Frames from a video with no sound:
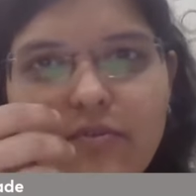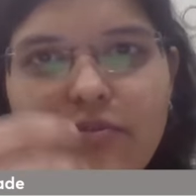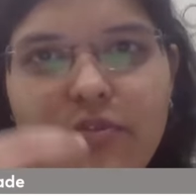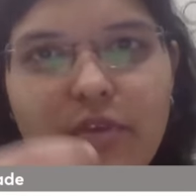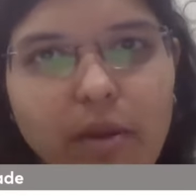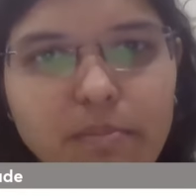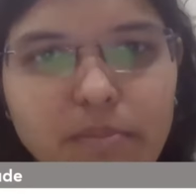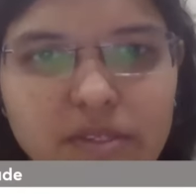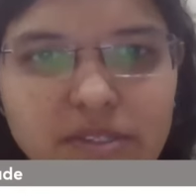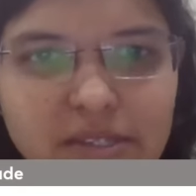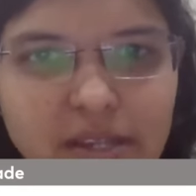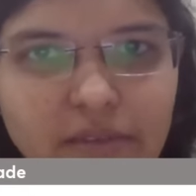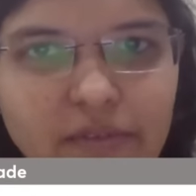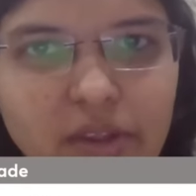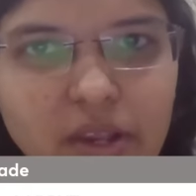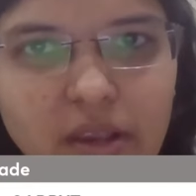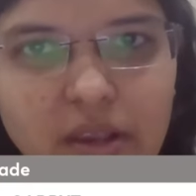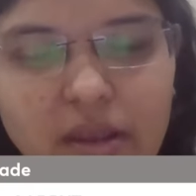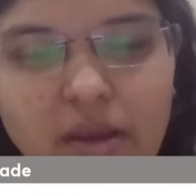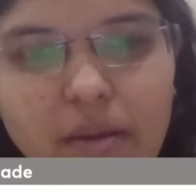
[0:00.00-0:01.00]
from this
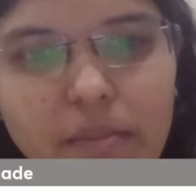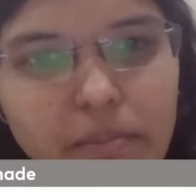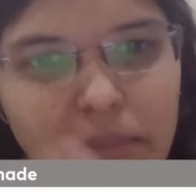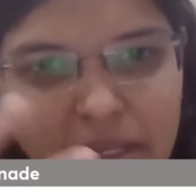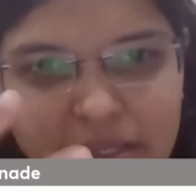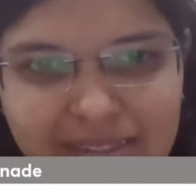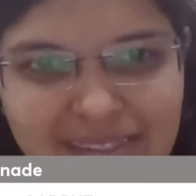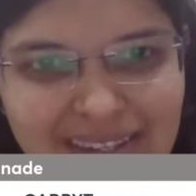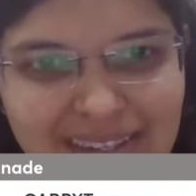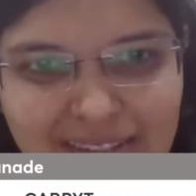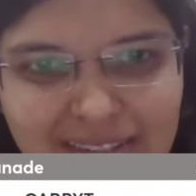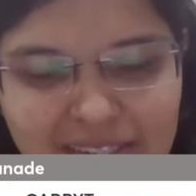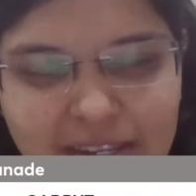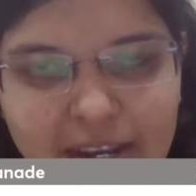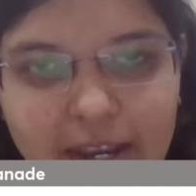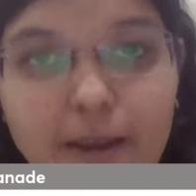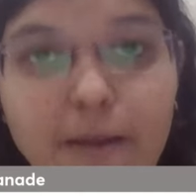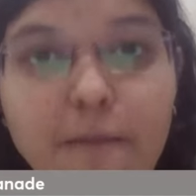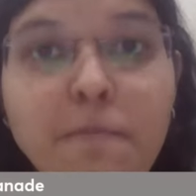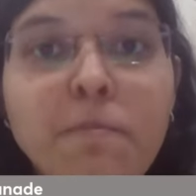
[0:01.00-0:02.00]
level makes sense,
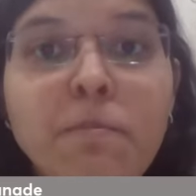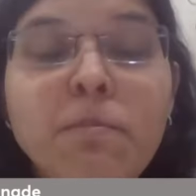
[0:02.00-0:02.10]
right?